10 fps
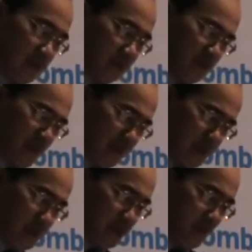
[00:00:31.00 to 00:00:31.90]
to
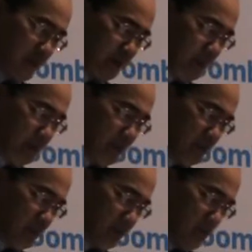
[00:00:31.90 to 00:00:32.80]
participate in
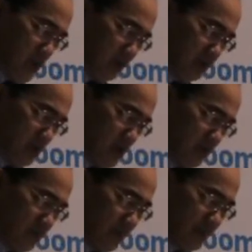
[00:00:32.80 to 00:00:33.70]
this important
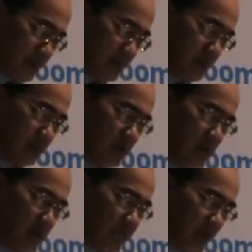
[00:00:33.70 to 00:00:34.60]
conference,
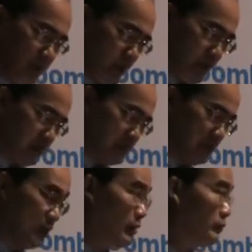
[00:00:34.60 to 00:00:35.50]
Payments
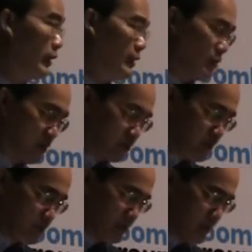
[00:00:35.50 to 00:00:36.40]
for
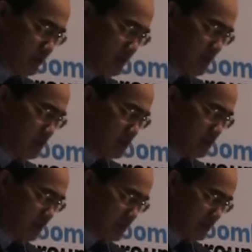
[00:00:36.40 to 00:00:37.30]
Ecosystem
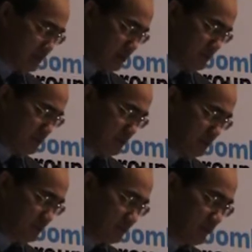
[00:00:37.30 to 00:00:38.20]
Services.
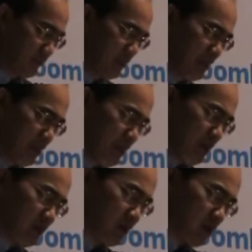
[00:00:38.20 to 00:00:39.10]

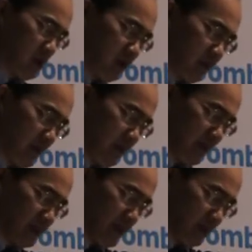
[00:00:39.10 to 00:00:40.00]
The conference
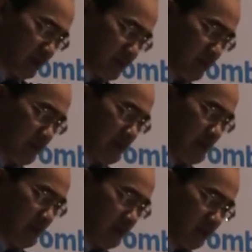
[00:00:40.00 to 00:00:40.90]
is held in
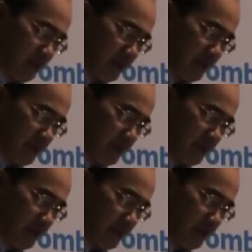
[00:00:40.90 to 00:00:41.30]
Hanoi